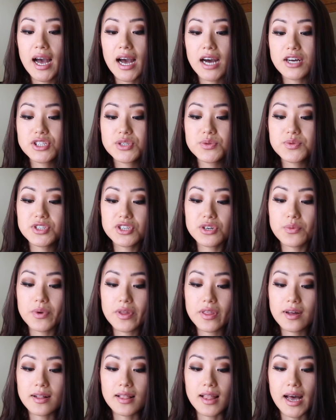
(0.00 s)
how do you deal
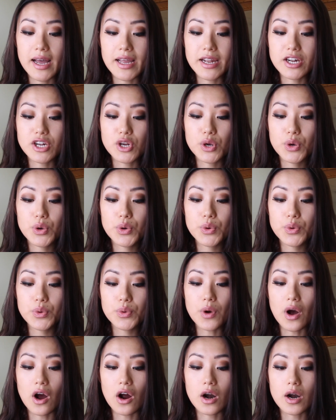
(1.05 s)
with clients
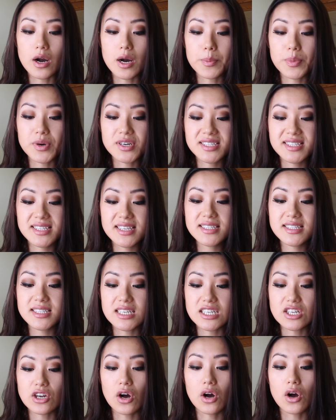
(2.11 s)
who are
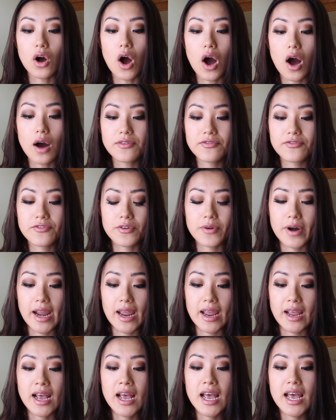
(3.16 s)
persistent on
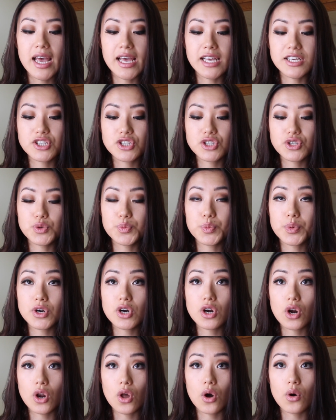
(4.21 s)
offering a
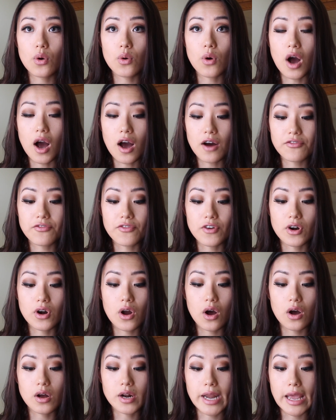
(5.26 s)
super low
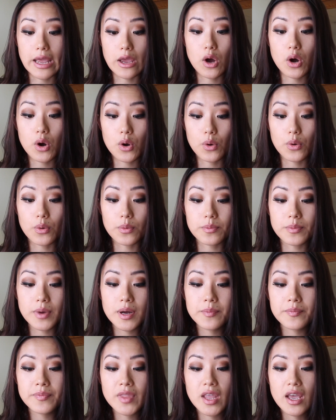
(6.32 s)
offer on a home?
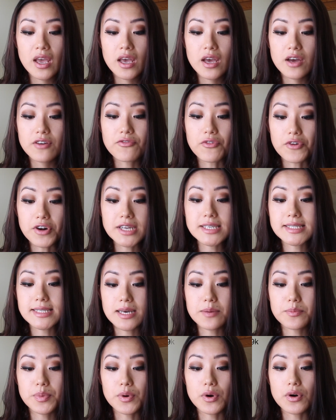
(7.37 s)
For
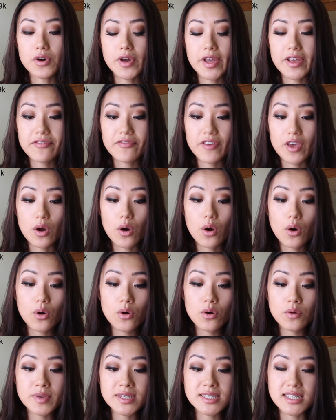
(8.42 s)
example, if a
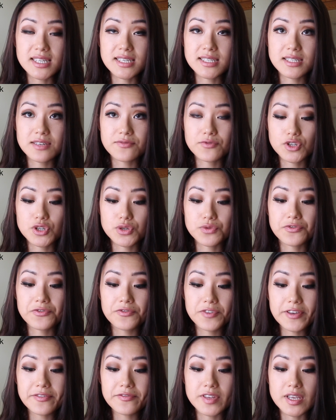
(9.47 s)
home is listed for
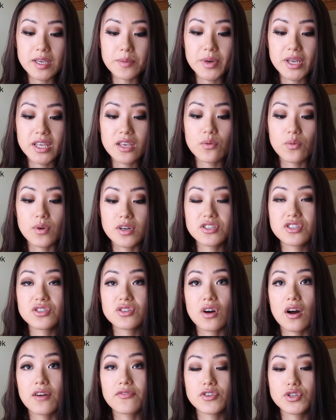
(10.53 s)
250 but he wants
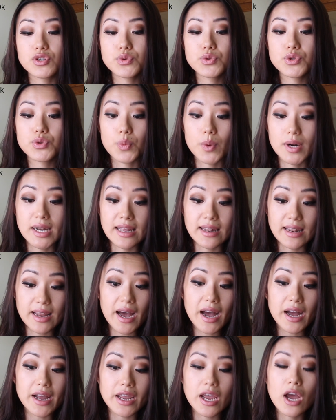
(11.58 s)
to offer
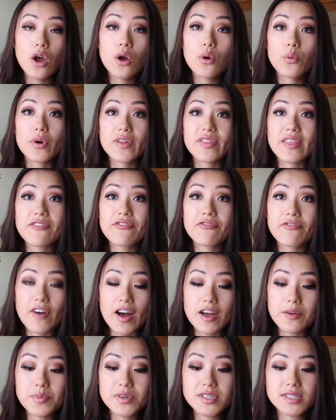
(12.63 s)
229 with a
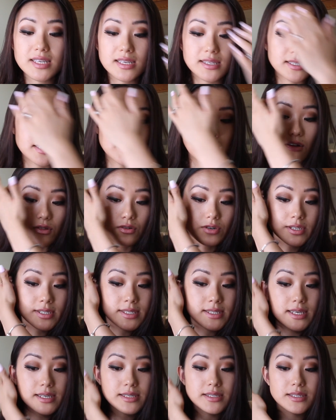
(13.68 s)
5% seller
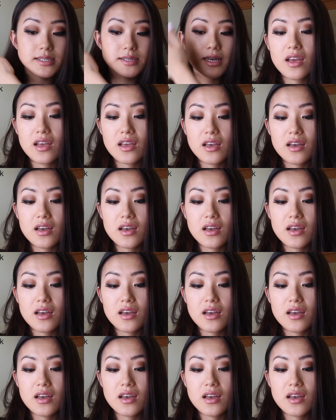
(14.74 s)
assist,